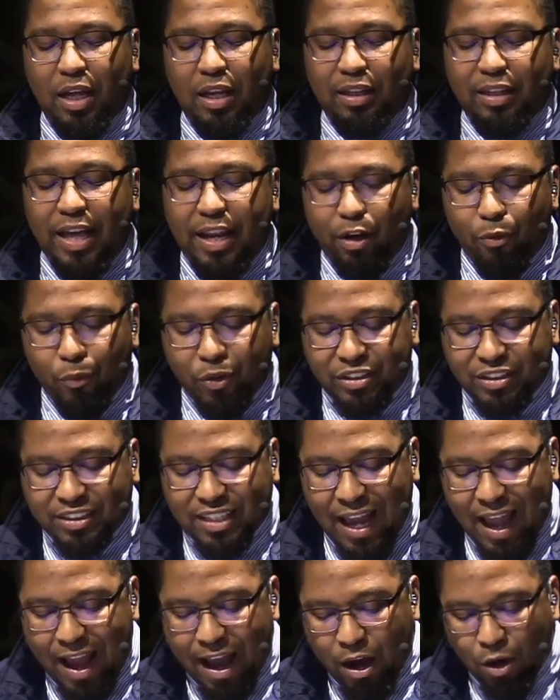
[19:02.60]
Let it
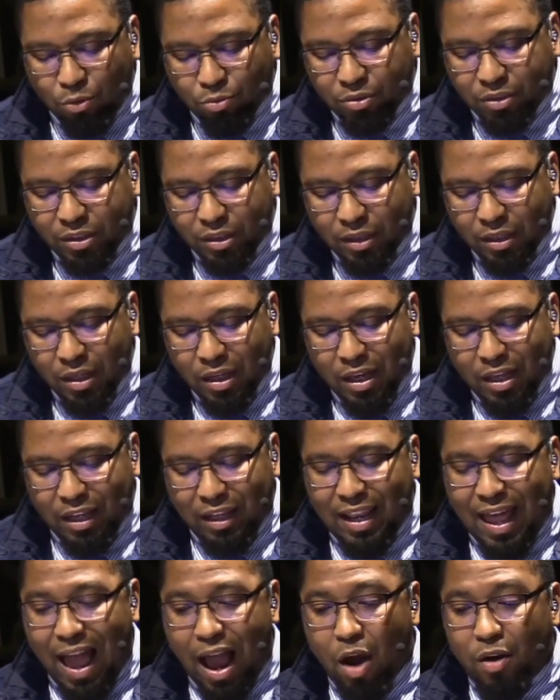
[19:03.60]
resound
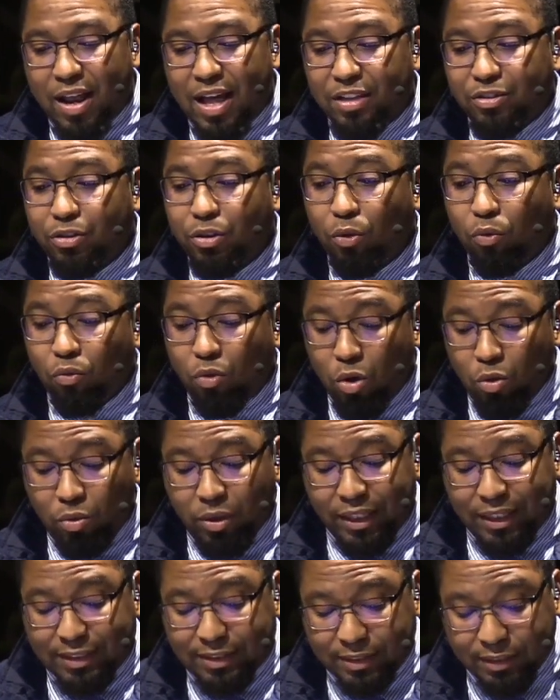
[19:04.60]
loud as the
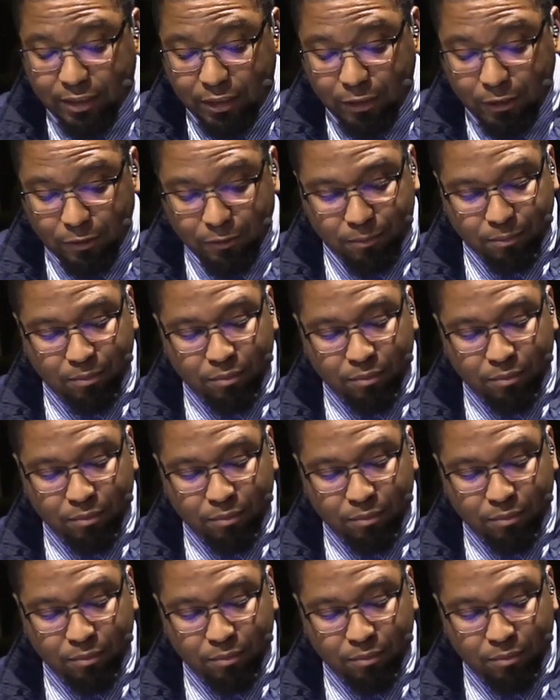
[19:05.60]
rolling sea.